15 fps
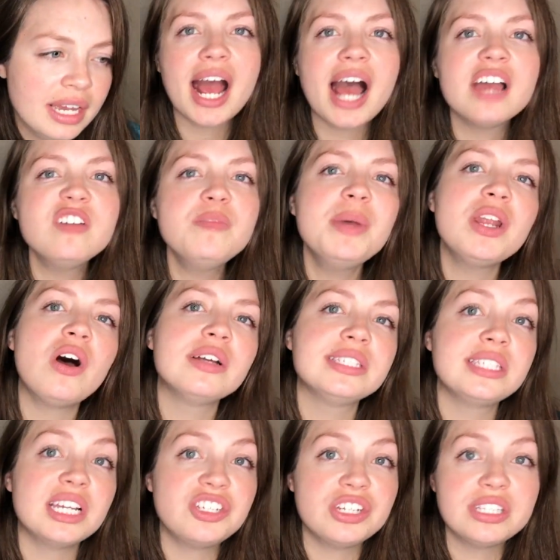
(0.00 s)
I have been on
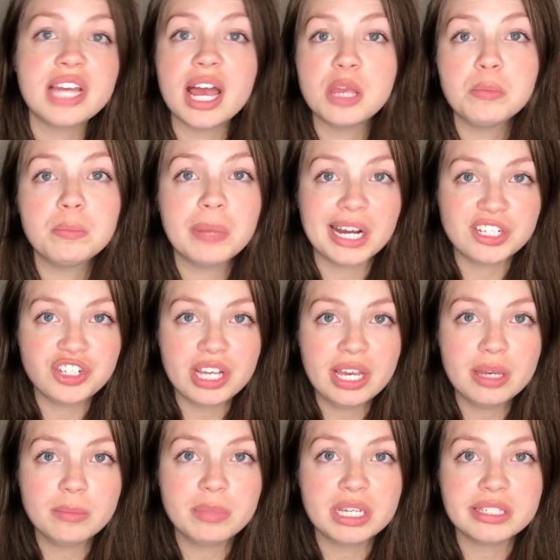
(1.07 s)
such a tight
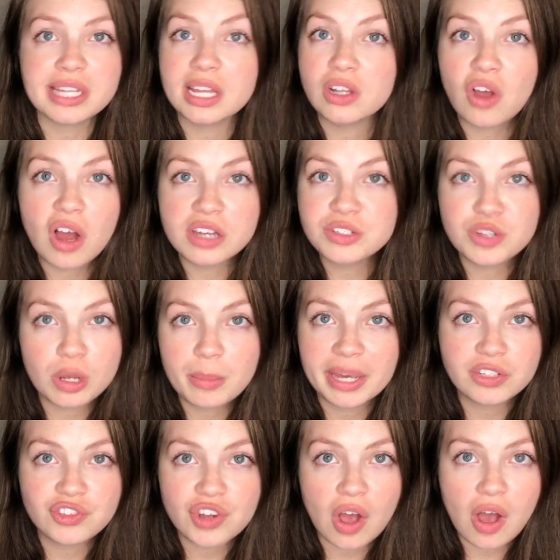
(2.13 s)
budget because I lost all my
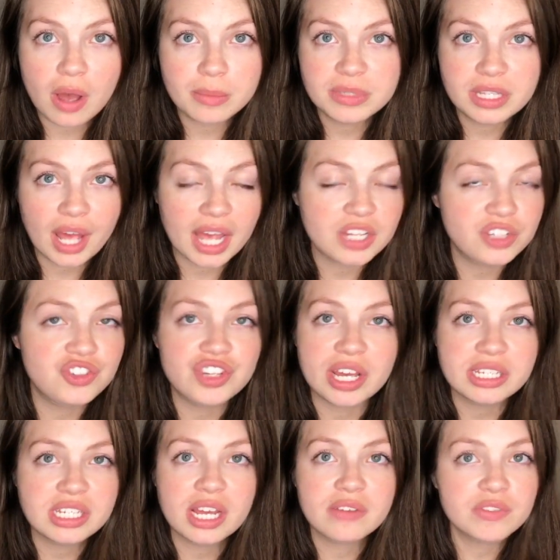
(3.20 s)
jobs. I
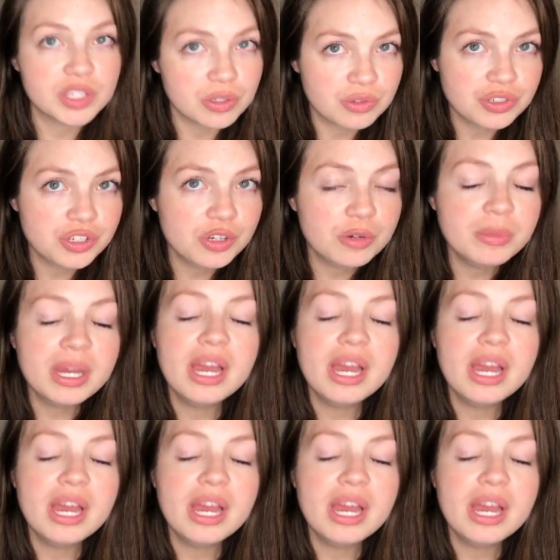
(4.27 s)
just have YouTube.